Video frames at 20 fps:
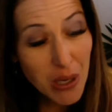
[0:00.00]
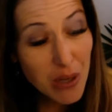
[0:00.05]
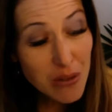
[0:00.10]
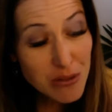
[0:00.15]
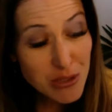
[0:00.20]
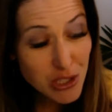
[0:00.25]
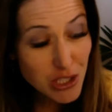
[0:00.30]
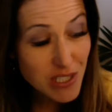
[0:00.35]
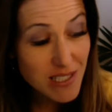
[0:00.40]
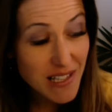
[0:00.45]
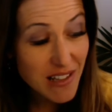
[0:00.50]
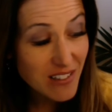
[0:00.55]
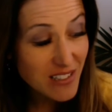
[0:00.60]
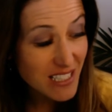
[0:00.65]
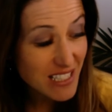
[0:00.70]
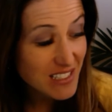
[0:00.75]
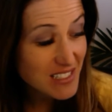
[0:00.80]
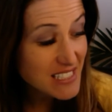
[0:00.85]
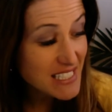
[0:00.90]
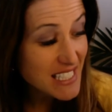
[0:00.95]
your host,
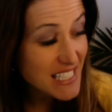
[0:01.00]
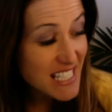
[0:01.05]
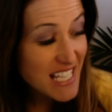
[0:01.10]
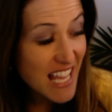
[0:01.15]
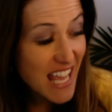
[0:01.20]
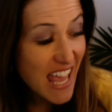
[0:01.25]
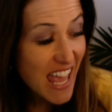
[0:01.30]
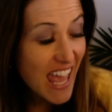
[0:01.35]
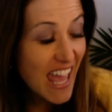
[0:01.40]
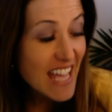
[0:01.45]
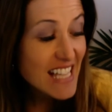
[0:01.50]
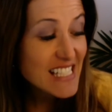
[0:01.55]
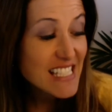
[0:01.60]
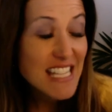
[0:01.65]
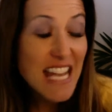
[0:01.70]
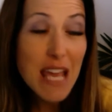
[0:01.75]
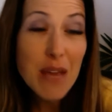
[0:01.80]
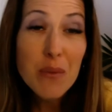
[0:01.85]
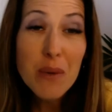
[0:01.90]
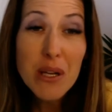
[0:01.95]
Chanel Nielsen.
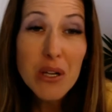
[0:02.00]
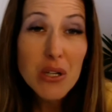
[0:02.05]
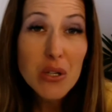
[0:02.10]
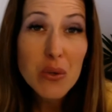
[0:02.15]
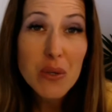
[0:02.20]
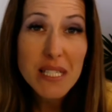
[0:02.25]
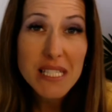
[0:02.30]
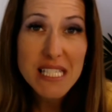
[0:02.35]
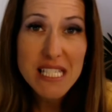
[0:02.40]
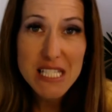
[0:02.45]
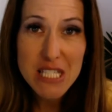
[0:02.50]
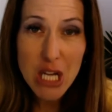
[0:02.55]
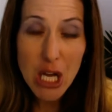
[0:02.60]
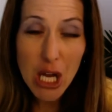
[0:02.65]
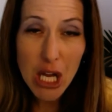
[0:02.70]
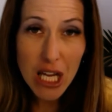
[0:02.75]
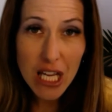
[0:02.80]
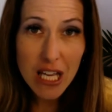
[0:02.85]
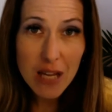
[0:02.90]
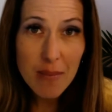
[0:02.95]
Today we are going to
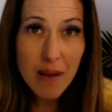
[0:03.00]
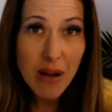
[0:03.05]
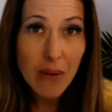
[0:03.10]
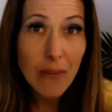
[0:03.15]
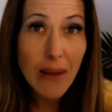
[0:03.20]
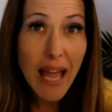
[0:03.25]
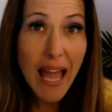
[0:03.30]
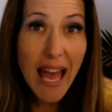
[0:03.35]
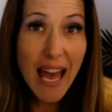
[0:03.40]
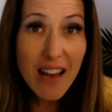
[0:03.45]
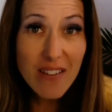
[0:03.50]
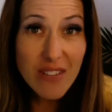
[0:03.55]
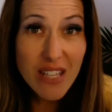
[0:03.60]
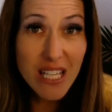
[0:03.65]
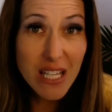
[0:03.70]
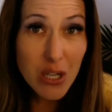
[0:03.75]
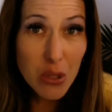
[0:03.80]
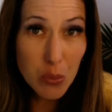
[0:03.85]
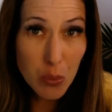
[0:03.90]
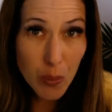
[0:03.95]
talk about
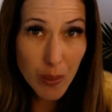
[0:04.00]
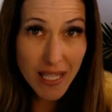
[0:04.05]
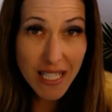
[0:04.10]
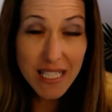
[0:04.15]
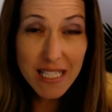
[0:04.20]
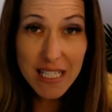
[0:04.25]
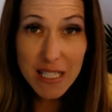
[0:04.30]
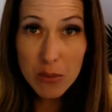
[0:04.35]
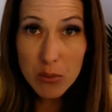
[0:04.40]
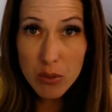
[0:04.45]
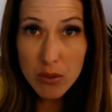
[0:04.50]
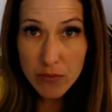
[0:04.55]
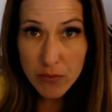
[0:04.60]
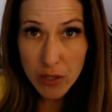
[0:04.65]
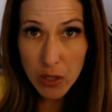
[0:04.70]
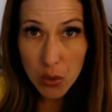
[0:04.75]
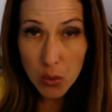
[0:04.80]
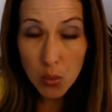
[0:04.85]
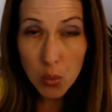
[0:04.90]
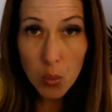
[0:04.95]
having a weekly
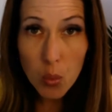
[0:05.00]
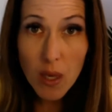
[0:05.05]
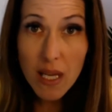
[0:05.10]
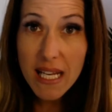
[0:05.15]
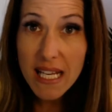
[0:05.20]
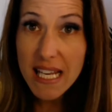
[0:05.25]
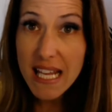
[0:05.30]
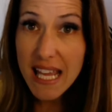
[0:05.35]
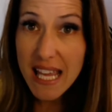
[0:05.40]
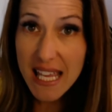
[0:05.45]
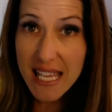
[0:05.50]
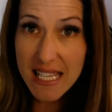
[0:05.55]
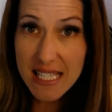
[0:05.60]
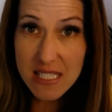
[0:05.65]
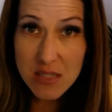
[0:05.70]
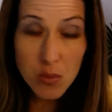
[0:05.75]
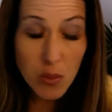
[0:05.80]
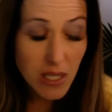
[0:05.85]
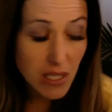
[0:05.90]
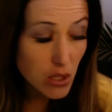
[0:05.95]
review, what it
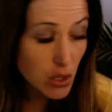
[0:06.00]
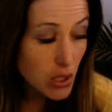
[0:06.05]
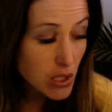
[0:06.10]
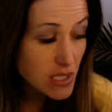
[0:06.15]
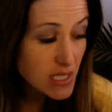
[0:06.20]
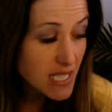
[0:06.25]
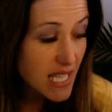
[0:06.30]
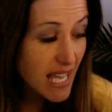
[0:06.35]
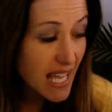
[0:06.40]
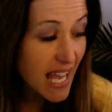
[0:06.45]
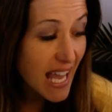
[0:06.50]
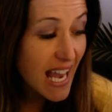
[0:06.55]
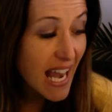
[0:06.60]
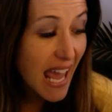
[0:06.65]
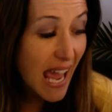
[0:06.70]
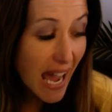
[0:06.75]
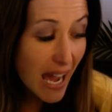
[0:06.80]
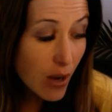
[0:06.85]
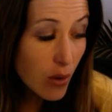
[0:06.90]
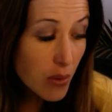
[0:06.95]
is, what it looks like,
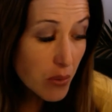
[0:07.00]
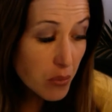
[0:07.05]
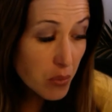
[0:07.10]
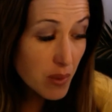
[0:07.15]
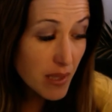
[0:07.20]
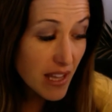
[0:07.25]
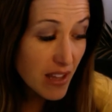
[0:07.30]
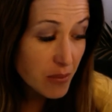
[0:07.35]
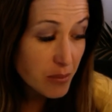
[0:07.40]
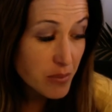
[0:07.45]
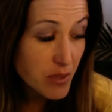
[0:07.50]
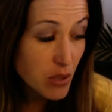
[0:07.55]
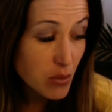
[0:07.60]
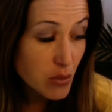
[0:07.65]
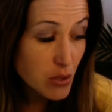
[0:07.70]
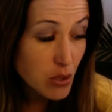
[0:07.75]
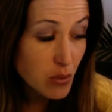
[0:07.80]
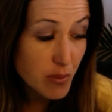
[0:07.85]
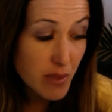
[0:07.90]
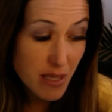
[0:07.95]
and how it will help
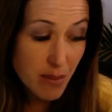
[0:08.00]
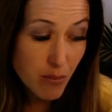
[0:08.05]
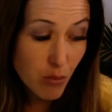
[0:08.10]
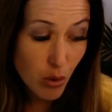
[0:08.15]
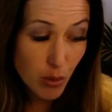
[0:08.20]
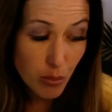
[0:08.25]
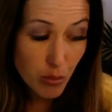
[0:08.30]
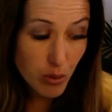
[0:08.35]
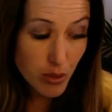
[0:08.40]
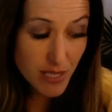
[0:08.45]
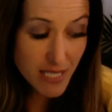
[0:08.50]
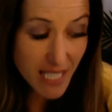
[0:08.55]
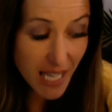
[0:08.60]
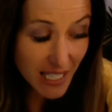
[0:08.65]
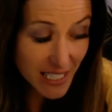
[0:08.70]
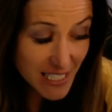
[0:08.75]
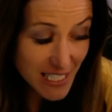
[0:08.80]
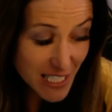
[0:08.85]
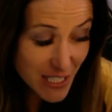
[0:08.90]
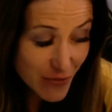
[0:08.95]
you to be more
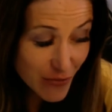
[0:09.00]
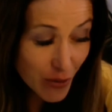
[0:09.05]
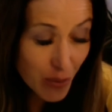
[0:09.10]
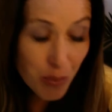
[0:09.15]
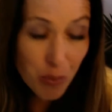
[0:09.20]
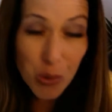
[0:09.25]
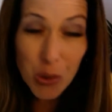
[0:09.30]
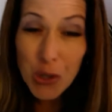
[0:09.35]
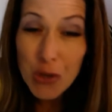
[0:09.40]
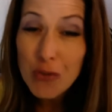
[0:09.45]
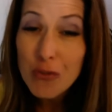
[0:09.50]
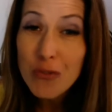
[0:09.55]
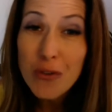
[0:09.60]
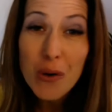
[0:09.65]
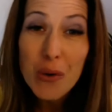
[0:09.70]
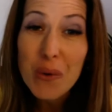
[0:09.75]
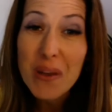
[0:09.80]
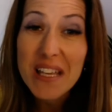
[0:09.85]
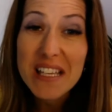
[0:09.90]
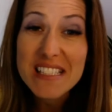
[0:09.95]
productive, more
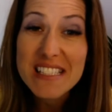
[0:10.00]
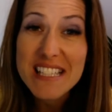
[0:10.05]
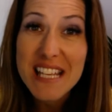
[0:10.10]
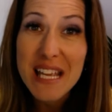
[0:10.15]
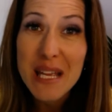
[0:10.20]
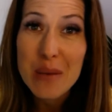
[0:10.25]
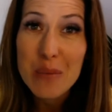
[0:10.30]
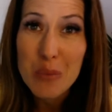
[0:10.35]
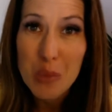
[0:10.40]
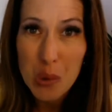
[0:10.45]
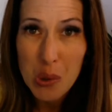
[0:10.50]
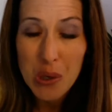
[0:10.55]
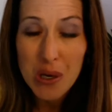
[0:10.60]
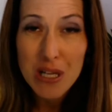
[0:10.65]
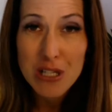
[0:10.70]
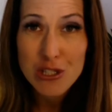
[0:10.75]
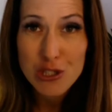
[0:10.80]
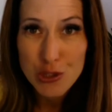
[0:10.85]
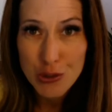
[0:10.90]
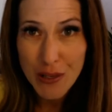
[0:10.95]
focused, and
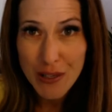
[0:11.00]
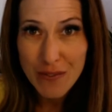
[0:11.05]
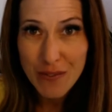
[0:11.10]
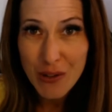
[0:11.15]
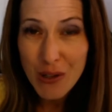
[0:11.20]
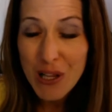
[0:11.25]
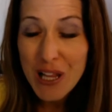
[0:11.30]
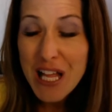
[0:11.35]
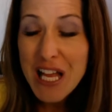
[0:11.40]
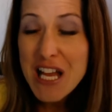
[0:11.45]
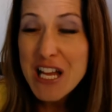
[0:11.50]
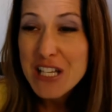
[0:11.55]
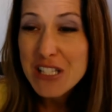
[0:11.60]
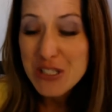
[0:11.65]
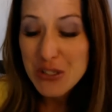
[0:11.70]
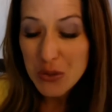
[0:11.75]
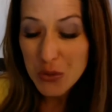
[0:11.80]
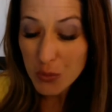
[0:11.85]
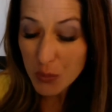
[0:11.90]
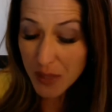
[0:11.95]
more joyful.
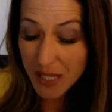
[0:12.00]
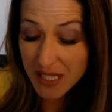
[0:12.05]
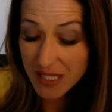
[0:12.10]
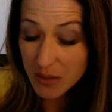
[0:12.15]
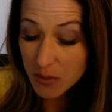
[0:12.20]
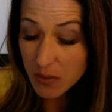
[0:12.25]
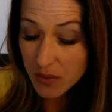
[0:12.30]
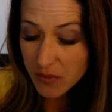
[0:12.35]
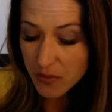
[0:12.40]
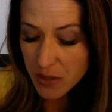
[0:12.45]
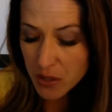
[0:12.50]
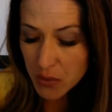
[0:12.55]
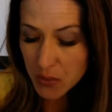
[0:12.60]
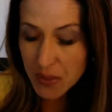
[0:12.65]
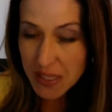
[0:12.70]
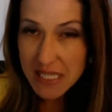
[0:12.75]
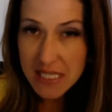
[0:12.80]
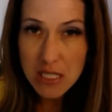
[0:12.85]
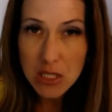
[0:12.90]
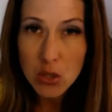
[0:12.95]
So a weekly
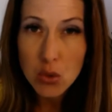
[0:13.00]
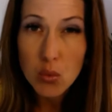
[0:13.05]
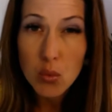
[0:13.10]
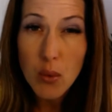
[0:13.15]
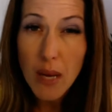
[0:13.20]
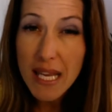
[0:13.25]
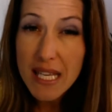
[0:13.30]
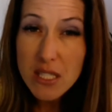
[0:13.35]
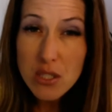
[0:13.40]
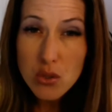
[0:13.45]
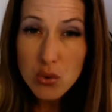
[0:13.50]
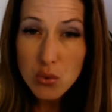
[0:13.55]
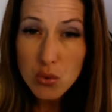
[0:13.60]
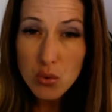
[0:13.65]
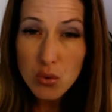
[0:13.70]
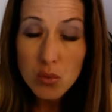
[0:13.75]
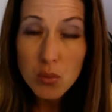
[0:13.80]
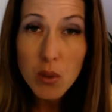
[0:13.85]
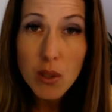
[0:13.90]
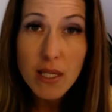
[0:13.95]
review is a great
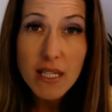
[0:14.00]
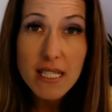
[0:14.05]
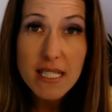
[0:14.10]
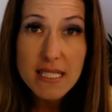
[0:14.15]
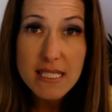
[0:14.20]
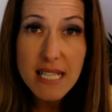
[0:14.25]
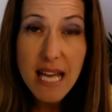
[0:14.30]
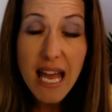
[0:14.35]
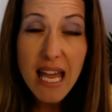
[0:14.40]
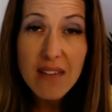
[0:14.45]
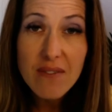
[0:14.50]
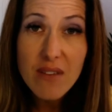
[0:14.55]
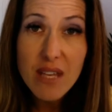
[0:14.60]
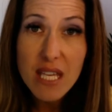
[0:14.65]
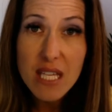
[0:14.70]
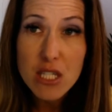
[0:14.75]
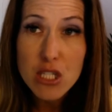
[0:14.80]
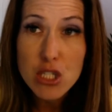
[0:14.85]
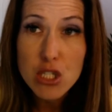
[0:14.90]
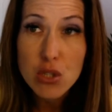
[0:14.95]
tool. We're going to dive
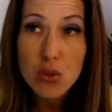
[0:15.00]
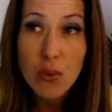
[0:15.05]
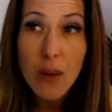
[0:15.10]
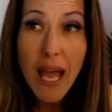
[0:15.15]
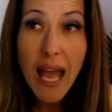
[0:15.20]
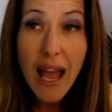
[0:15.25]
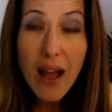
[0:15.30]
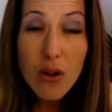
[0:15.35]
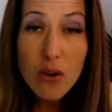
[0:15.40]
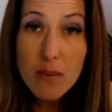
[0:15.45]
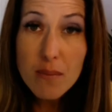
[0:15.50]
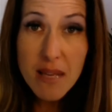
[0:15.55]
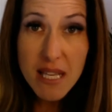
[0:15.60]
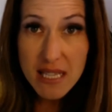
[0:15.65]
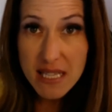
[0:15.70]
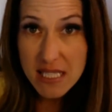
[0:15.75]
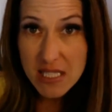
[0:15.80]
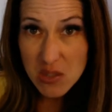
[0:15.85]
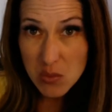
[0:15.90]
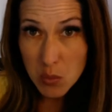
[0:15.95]
into how to
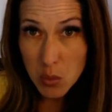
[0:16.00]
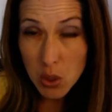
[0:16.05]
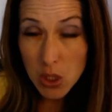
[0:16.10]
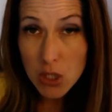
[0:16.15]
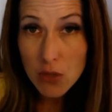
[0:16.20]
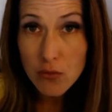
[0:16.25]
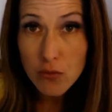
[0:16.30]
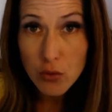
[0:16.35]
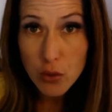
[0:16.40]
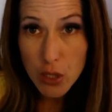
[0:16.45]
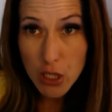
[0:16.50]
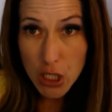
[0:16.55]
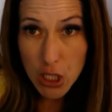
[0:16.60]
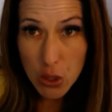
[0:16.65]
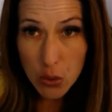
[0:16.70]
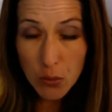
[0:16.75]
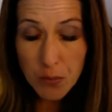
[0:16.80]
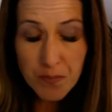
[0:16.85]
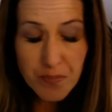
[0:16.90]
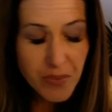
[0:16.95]
make this work for
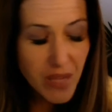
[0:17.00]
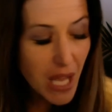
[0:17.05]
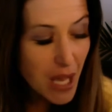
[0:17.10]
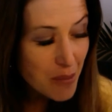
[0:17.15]
you.